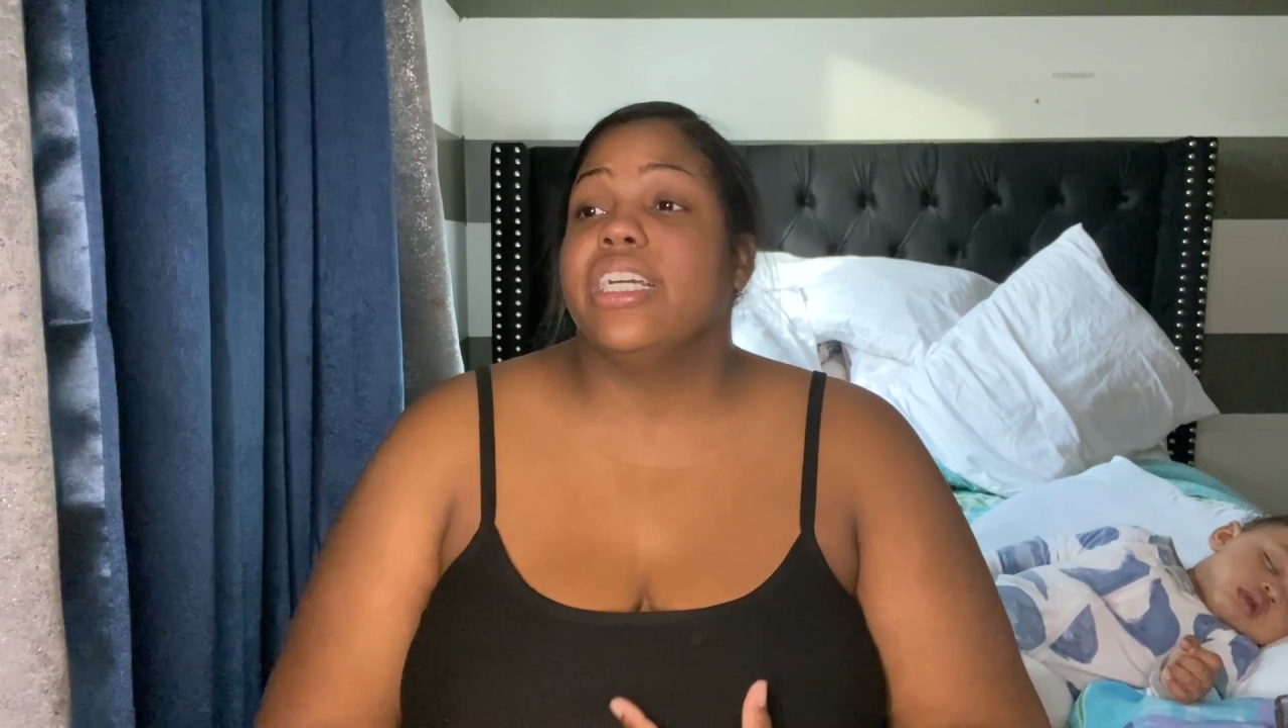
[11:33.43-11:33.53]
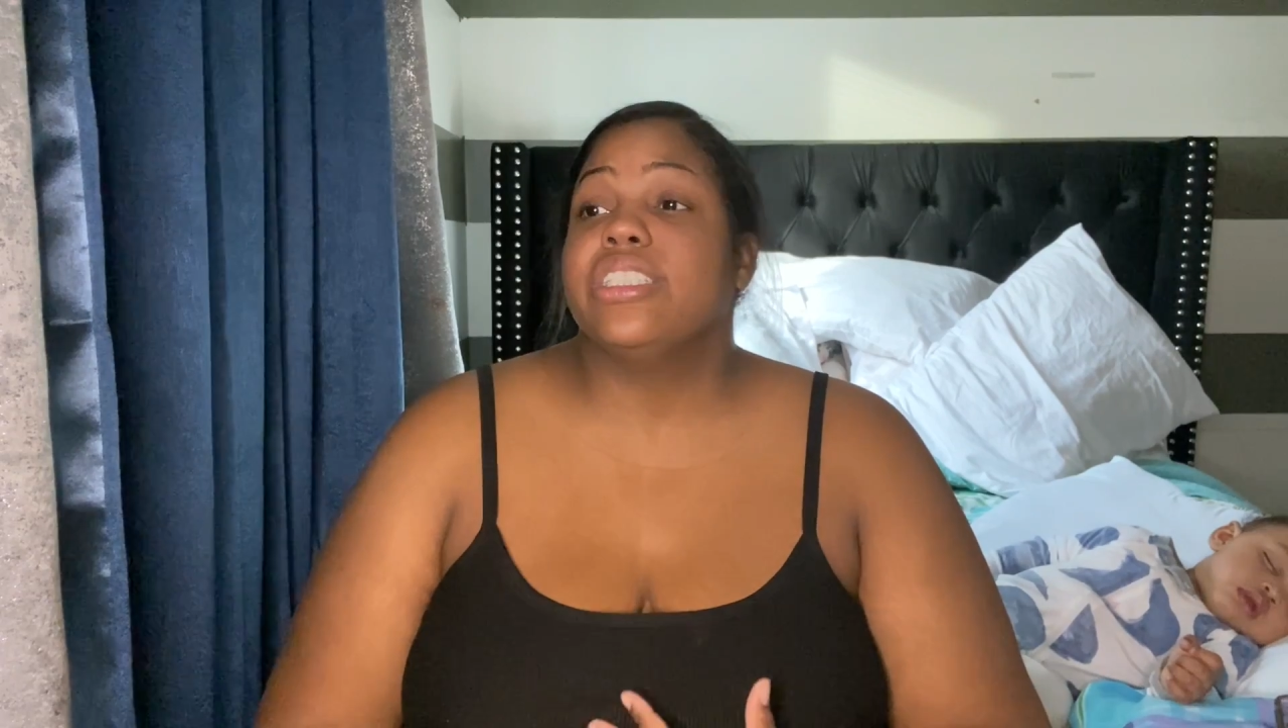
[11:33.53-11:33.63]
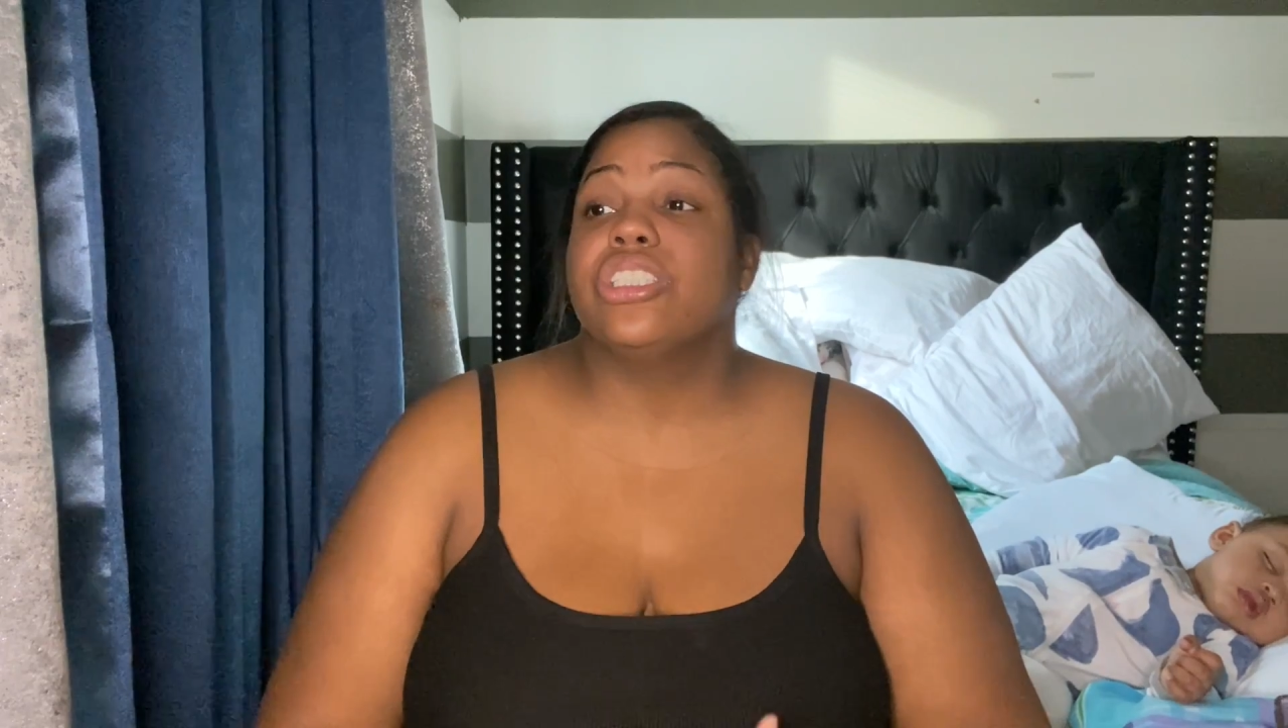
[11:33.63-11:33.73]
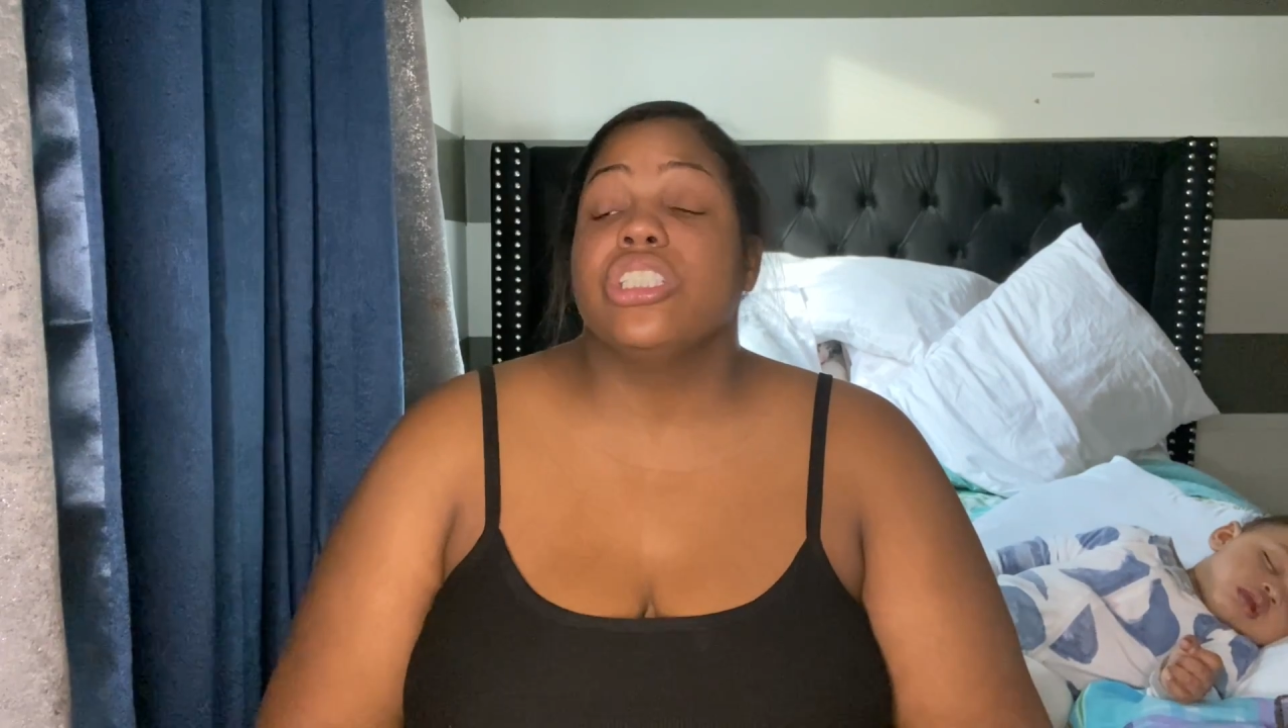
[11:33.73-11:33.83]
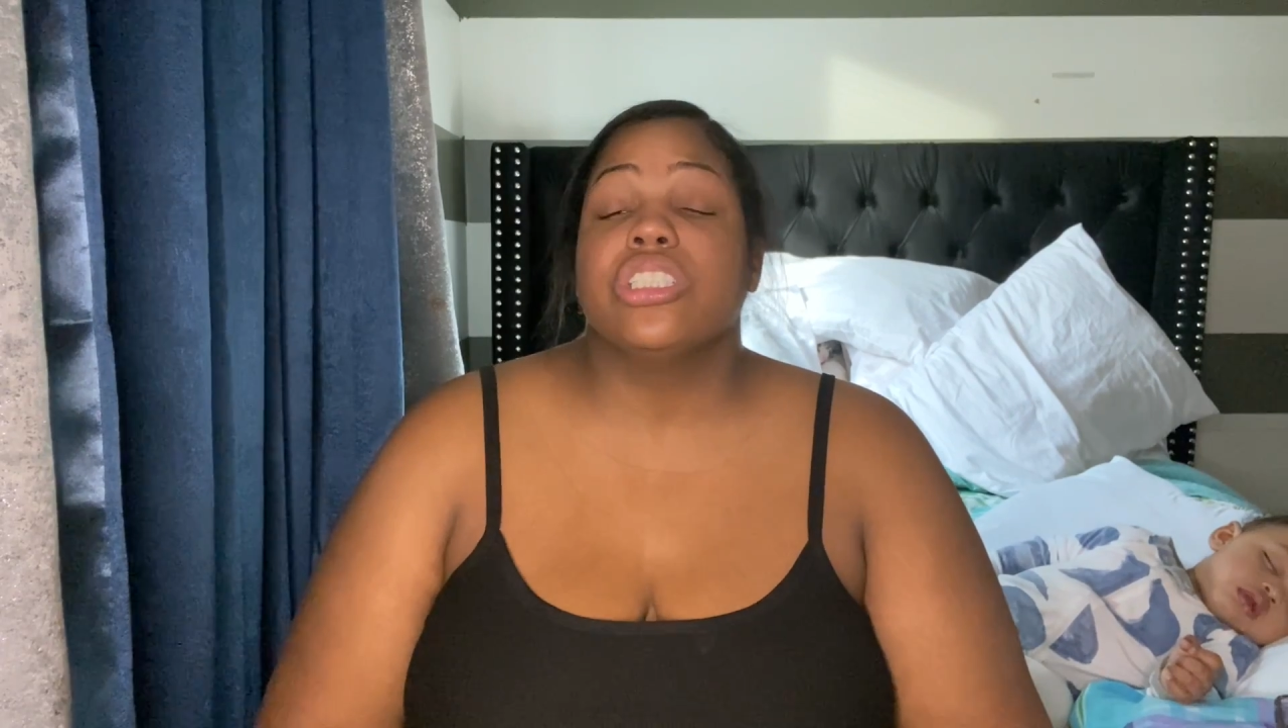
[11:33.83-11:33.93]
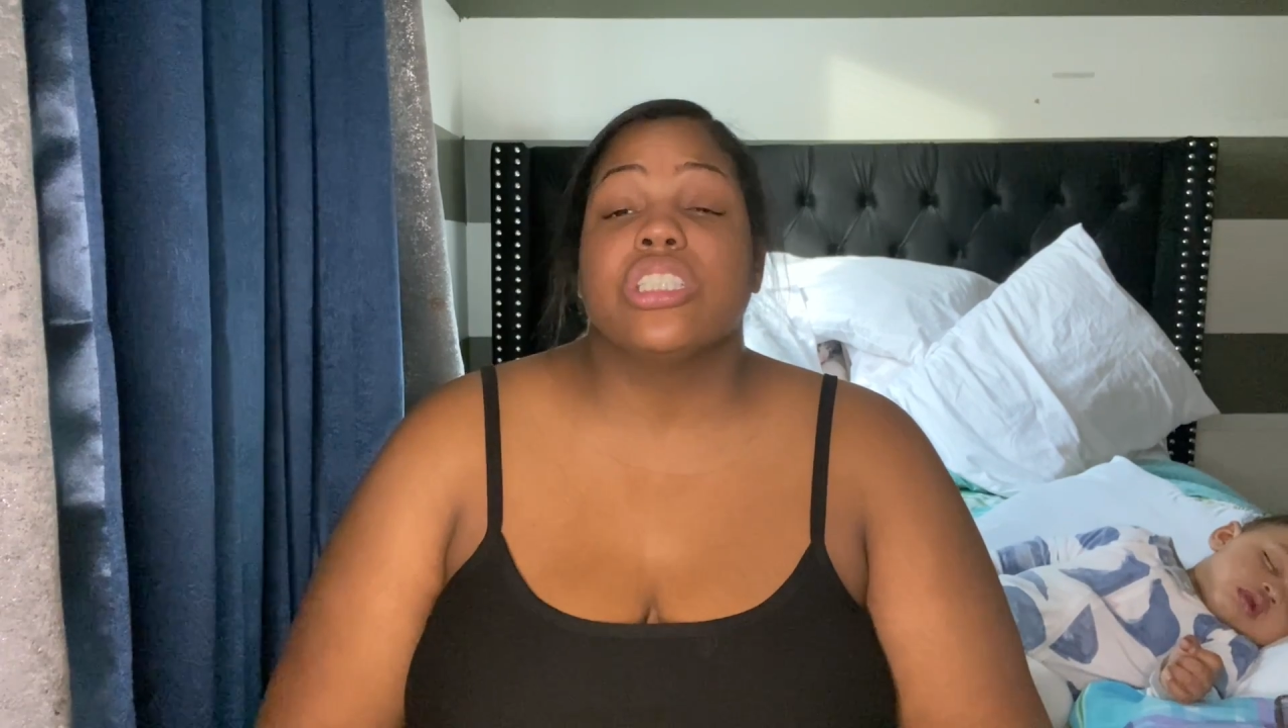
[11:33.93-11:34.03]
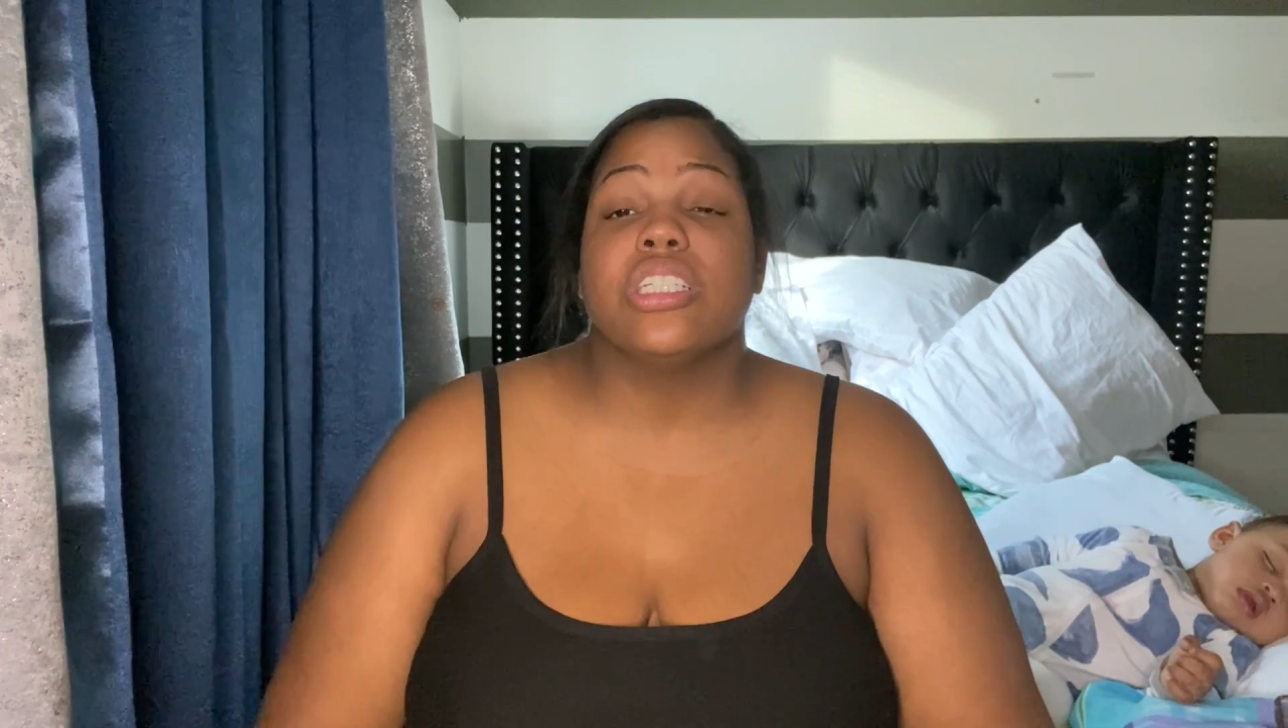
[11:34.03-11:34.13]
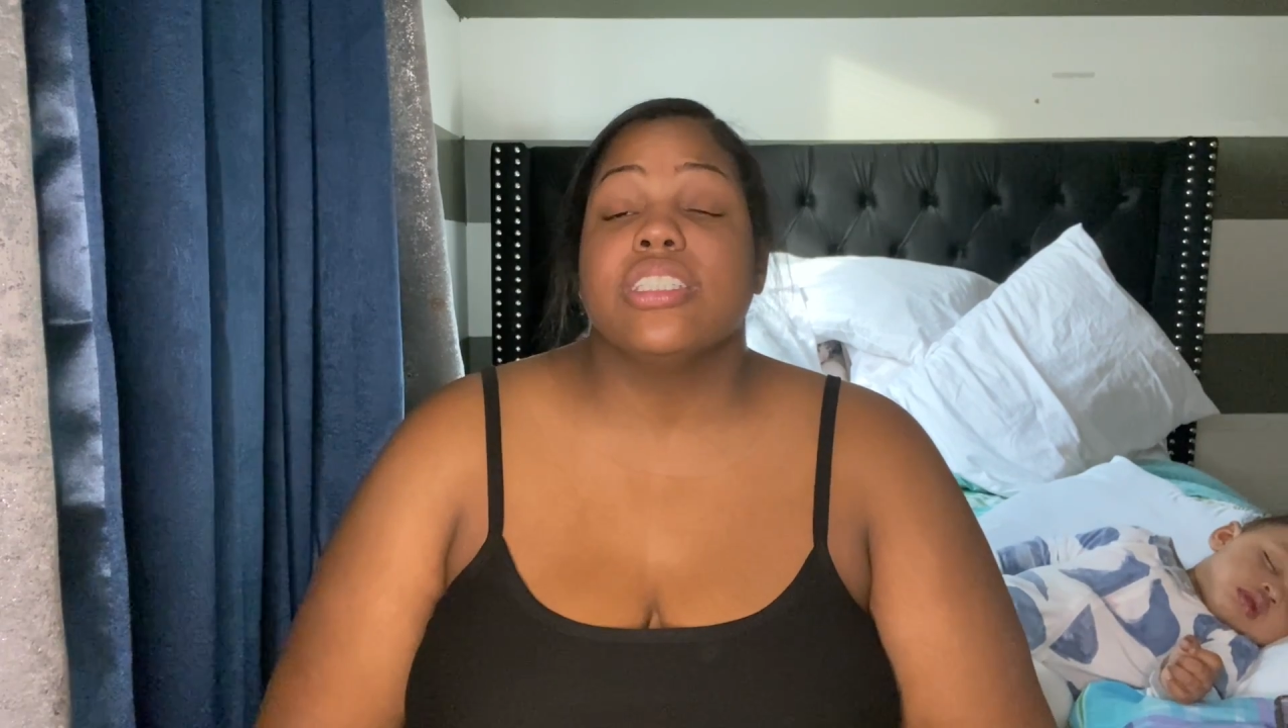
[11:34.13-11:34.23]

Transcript: it's just,